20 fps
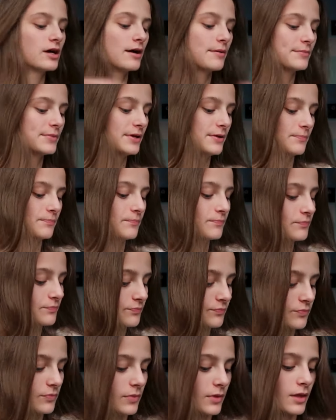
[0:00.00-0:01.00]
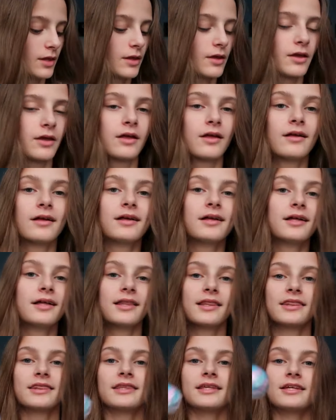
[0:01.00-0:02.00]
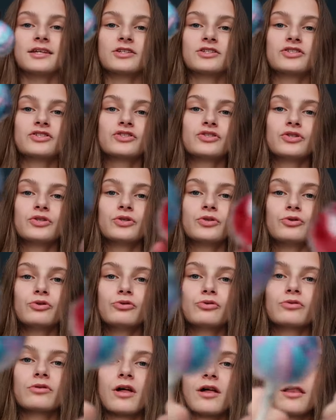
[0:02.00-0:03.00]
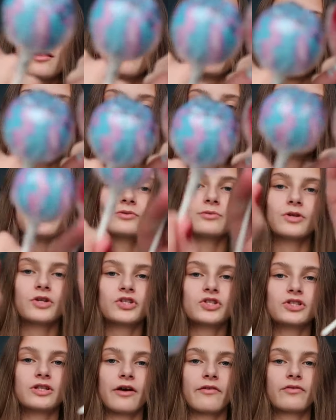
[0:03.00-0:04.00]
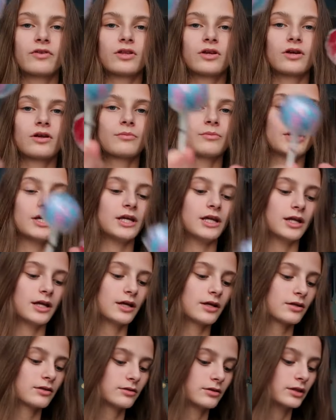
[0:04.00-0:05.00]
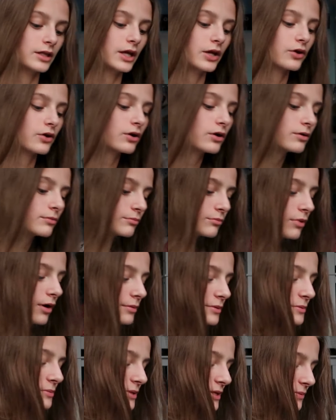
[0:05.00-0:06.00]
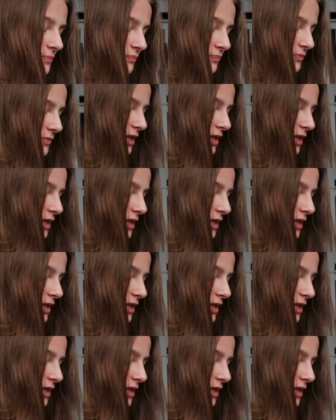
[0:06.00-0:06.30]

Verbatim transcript: got me these two lollipops, which definitely gonna be eating later, probably.